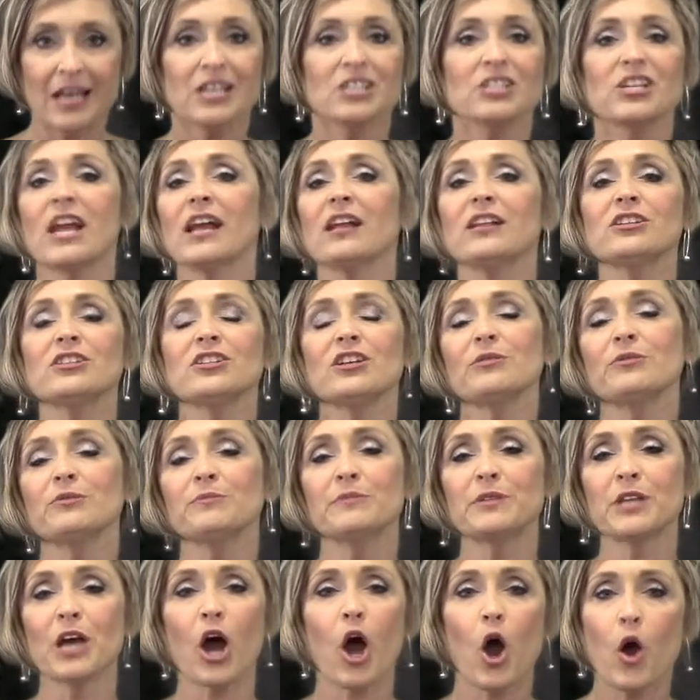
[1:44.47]
Challenge
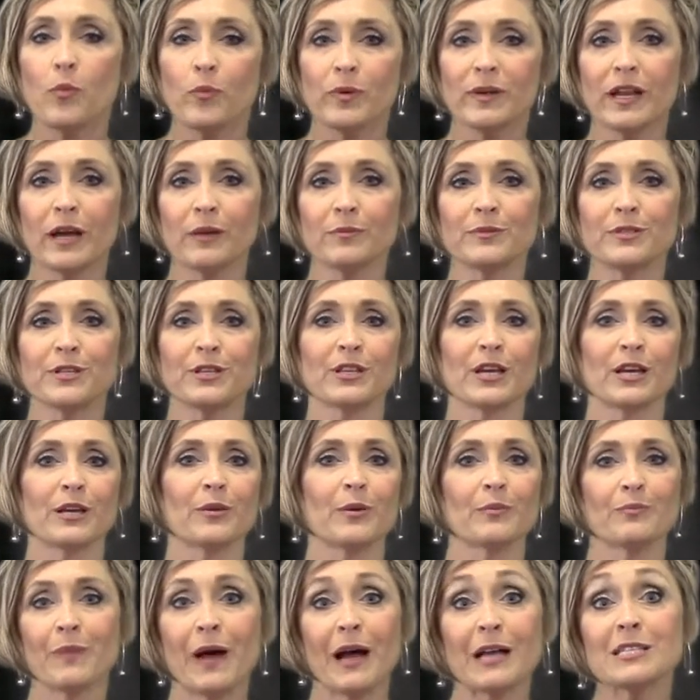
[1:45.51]
them to open up to
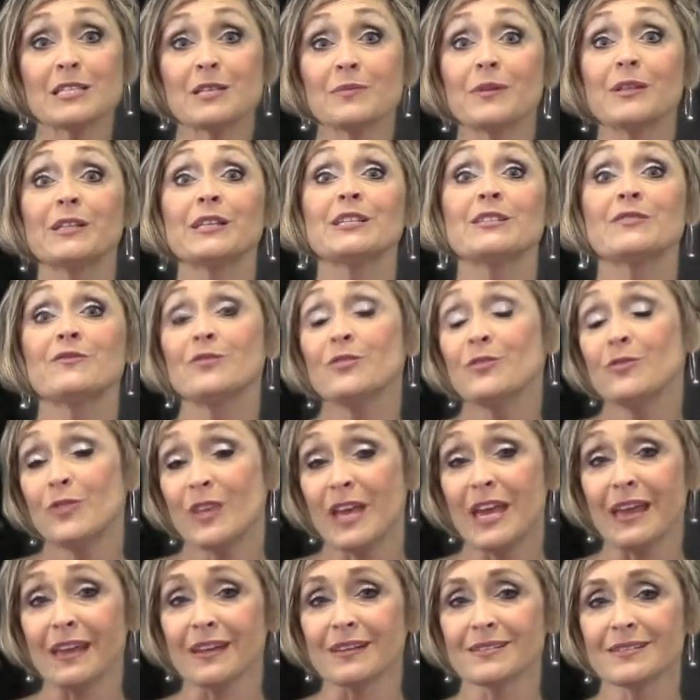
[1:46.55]
the possibilities of new
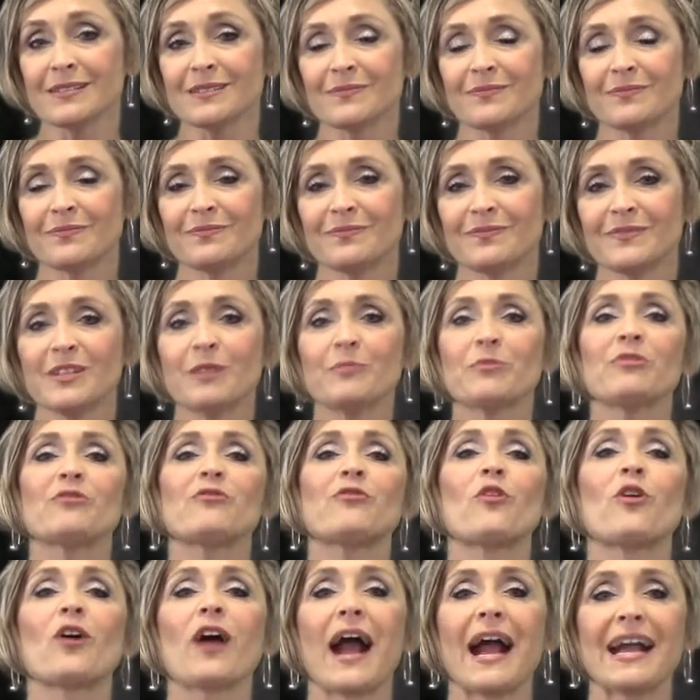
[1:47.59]
things. Number
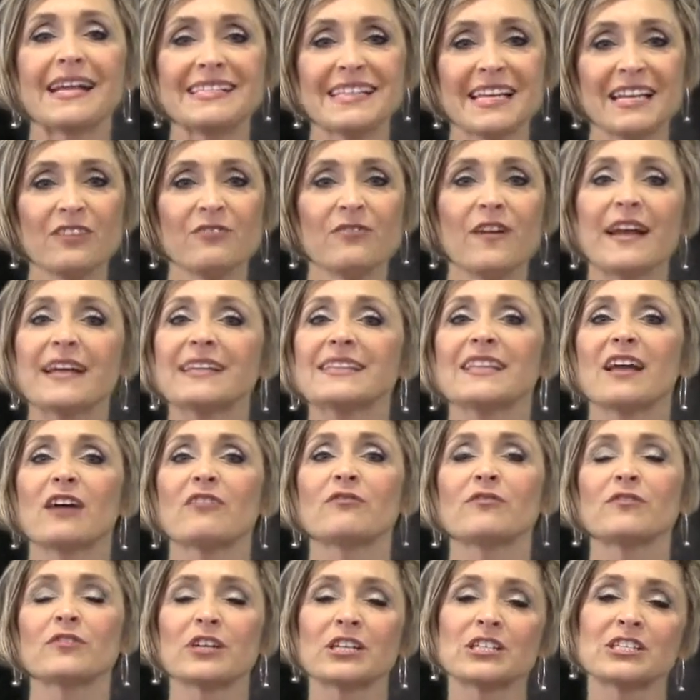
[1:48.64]
four, identify and
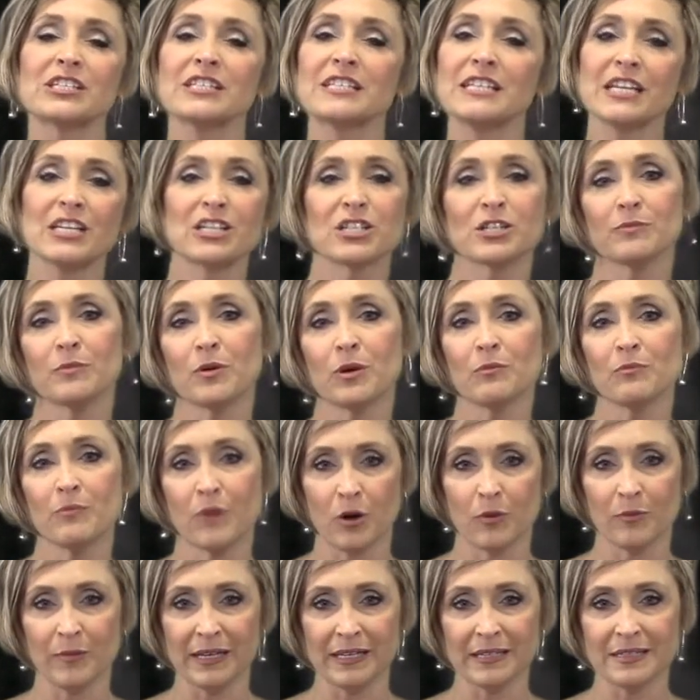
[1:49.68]
leverage teachable
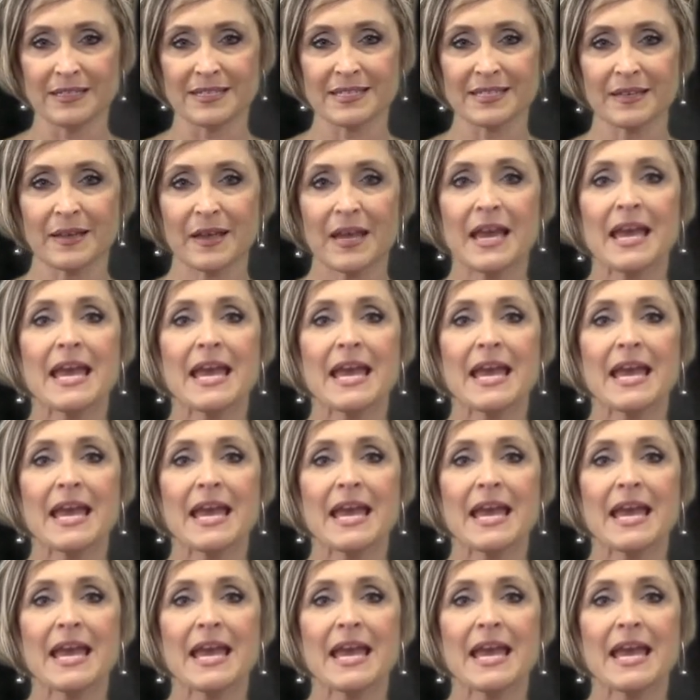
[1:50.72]
moments.